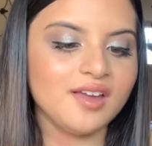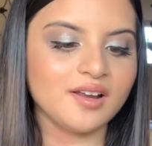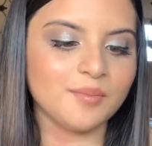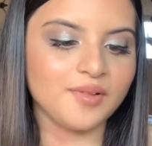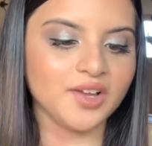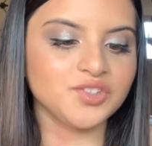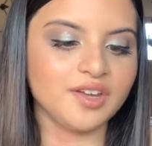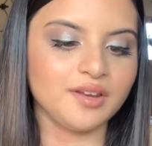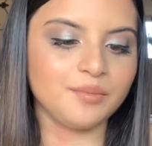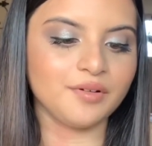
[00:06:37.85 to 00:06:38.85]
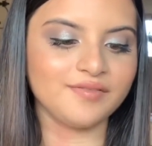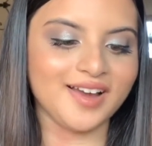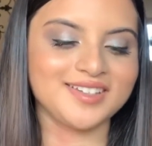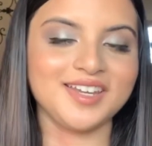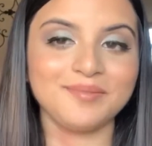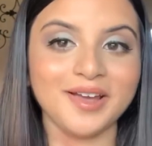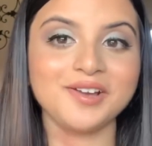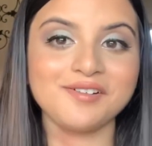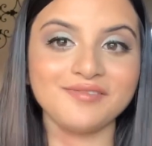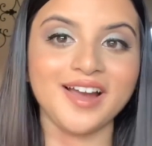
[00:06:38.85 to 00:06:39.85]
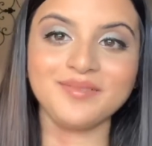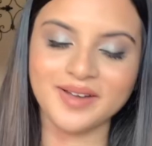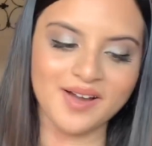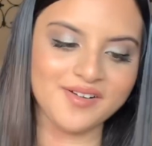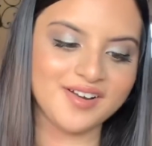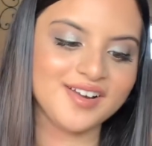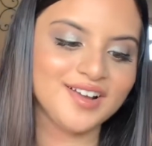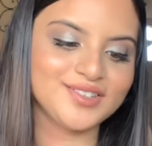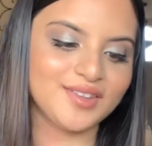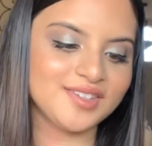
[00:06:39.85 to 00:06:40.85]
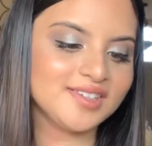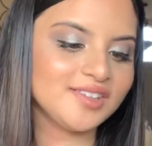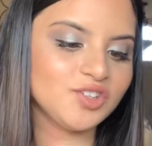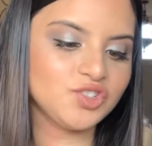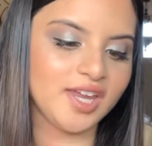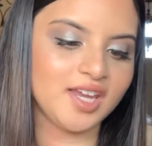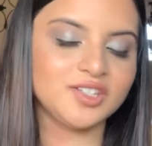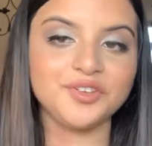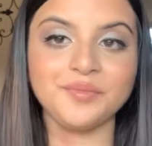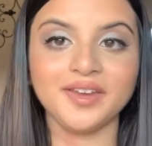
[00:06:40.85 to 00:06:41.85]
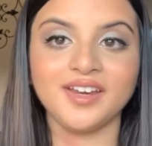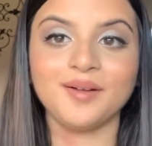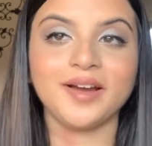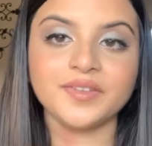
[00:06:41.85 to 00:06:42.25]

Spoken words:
Complexion Perfecting Microfine Powder. So this is in the shade 2 medium.